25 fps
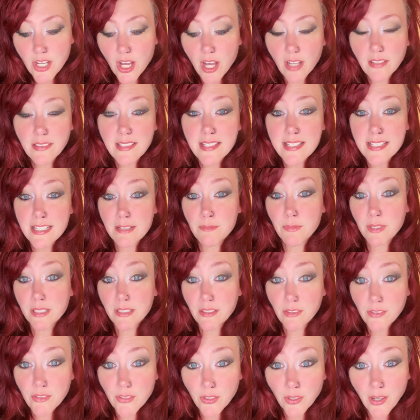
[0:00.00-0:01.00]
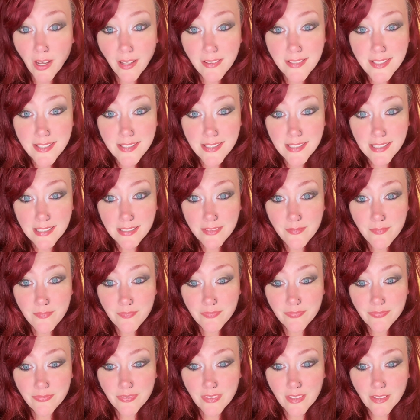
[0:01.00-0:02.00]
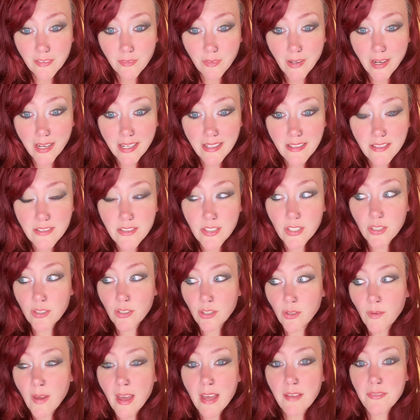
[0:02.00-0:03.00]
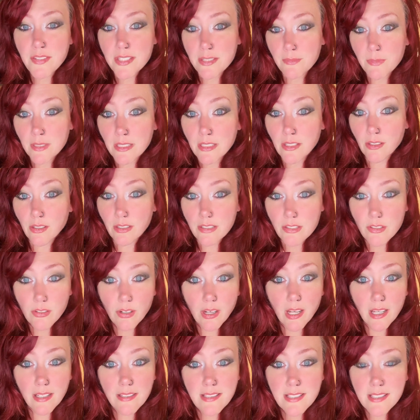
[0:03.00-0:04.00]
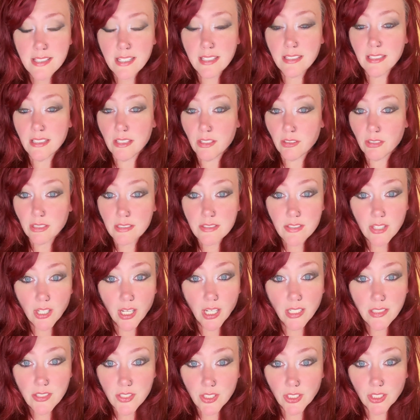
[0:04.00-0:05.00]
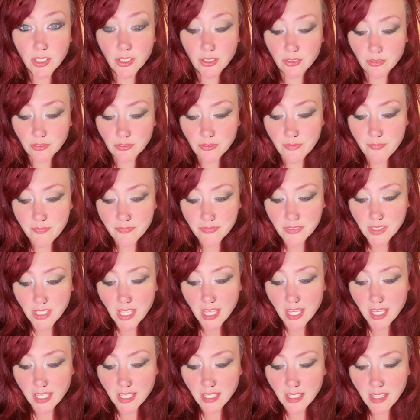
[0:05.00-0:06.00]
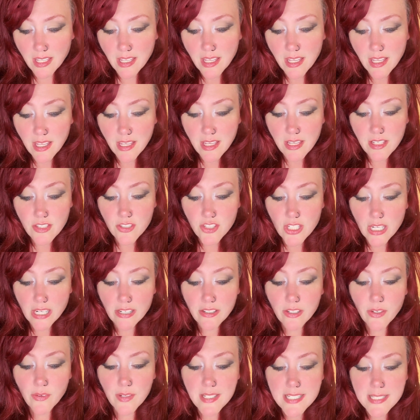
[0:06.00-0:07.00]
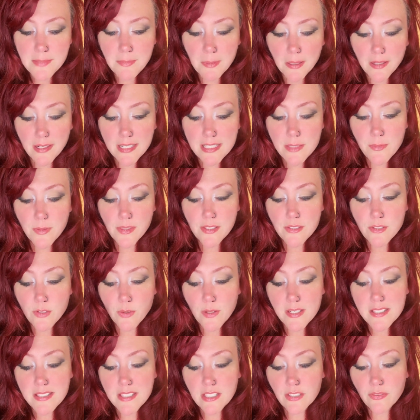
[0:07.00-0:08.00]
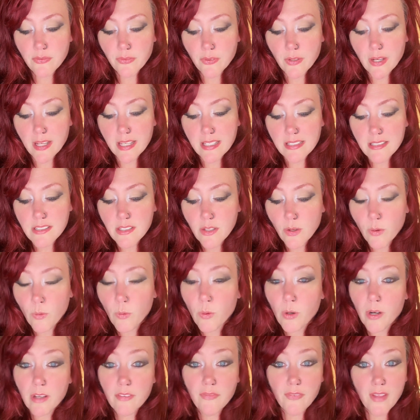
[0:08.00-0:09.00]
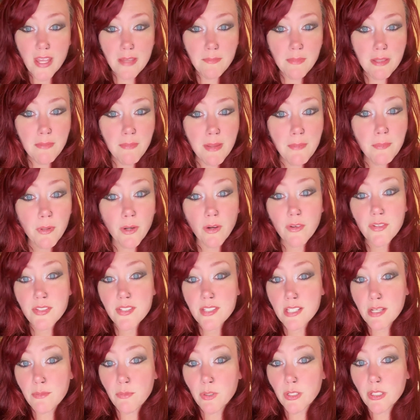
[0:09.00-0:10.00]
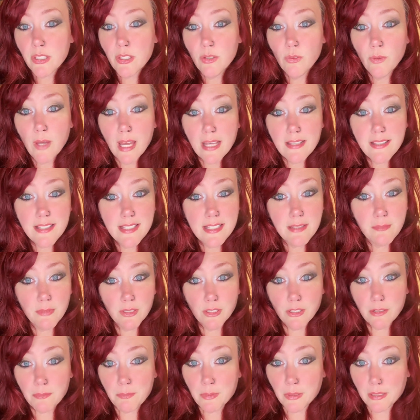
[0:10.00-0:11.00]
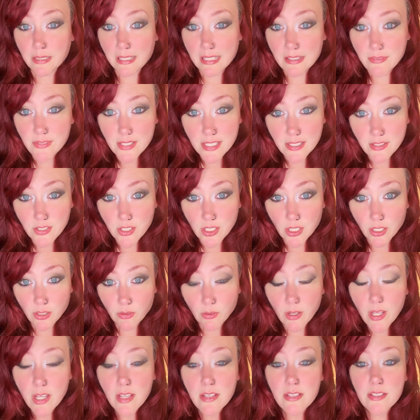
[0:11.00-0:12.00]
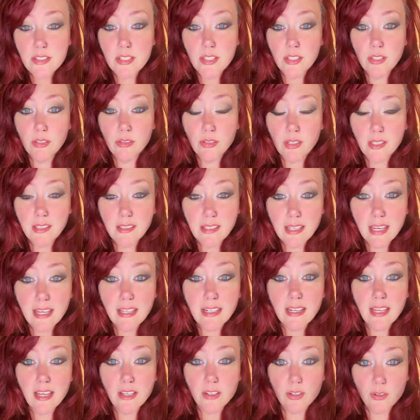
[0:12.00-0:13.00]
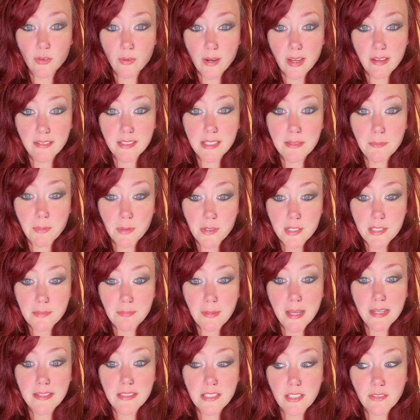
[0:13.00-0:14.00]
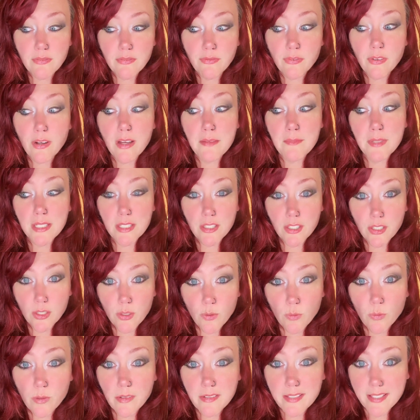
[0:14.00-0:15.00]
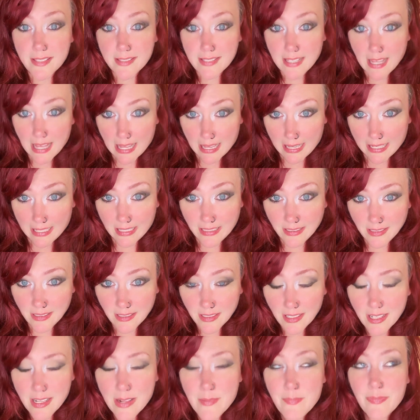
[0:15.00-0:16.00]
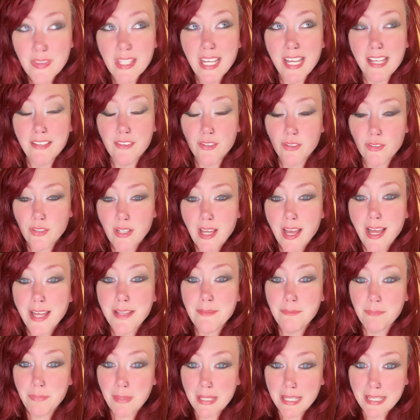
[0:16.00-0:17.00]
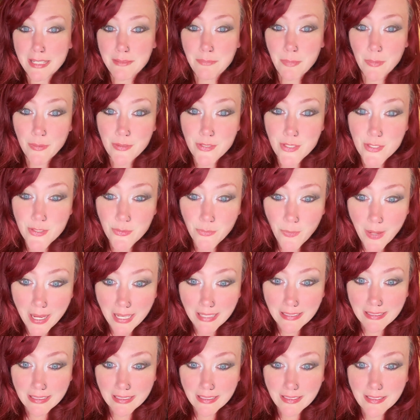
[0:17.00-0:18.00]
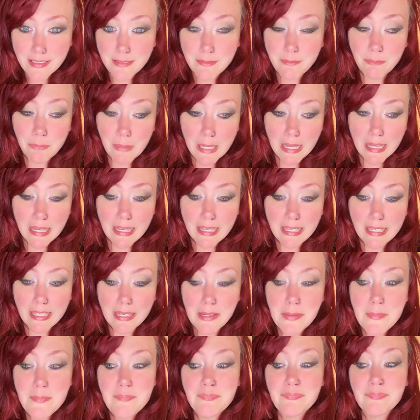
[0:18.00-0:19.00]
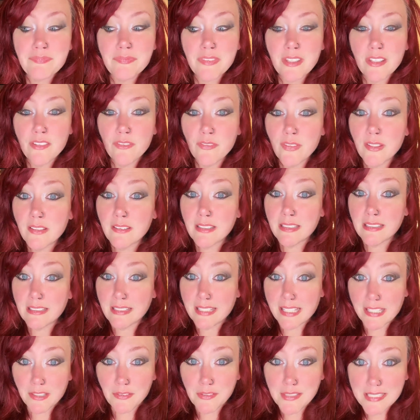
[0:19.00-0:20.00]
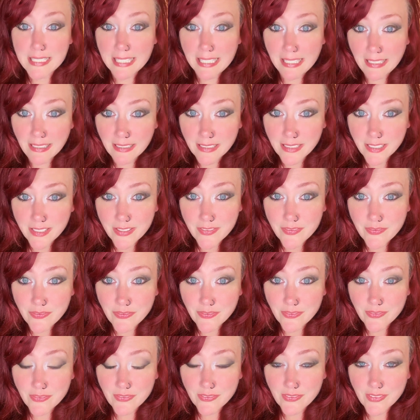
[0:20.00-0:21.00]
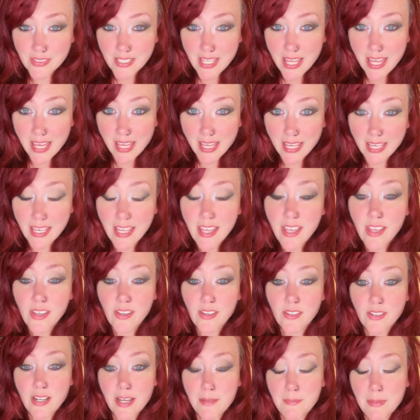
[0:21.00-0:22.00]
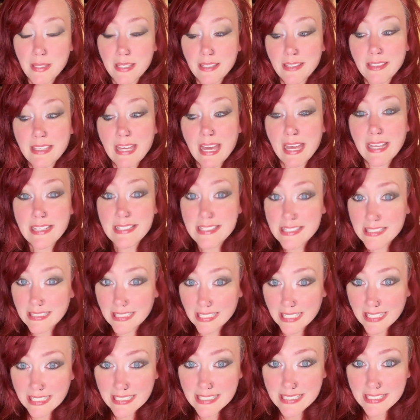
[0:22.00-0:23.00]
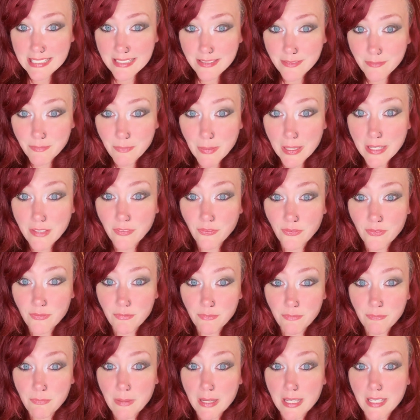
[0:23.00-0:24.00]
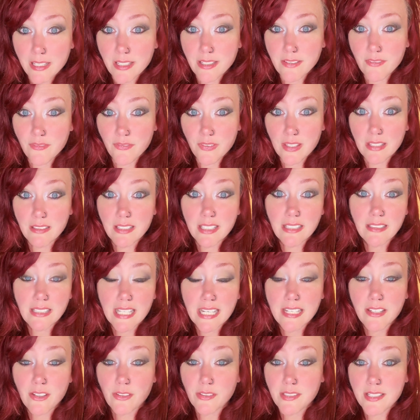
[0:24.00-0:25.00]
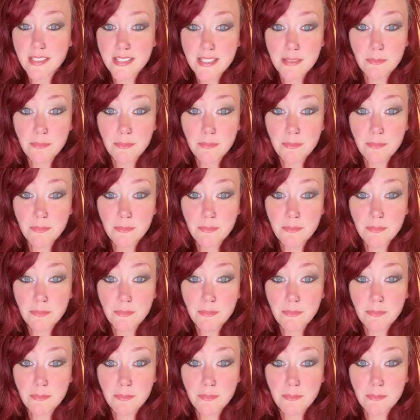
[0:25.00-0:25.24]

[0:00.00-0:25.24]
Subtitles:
Talk to someone you trust, right? Do you have someone that you can trust and that you can talk to? Okay. Share your experience with a trusted friend or a family member or someone who has similar beliefs as you so you can get a grounded perspective from your side and you're not being persuaded by feeling guilty, okay? You're not being gaslit by feeling like you're